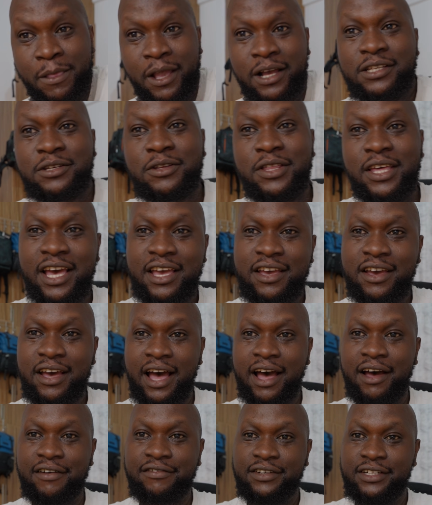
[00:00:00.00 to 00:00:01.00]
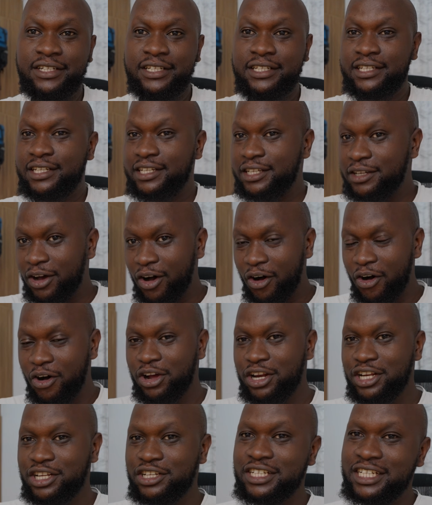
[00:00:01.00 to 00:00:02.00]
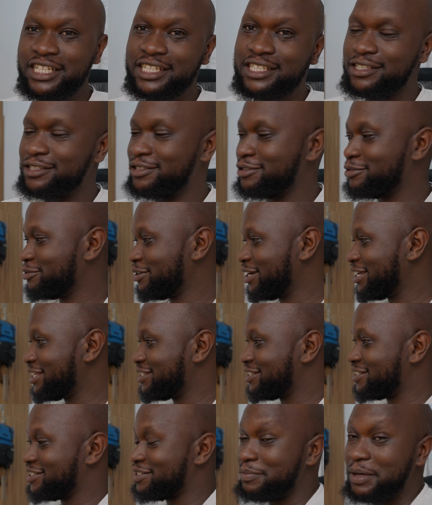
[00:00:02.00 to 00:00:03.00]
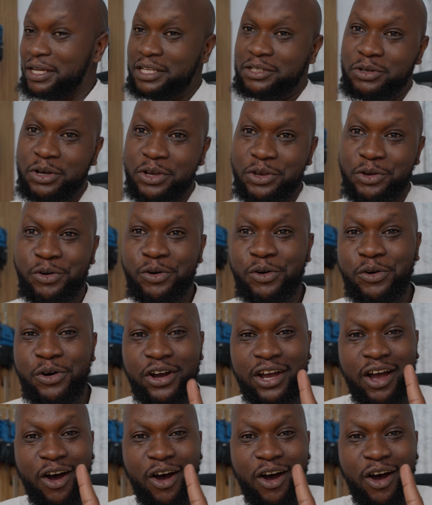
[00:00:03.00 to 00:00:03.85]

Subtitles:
so there you have it. All you need to do is just make sure you're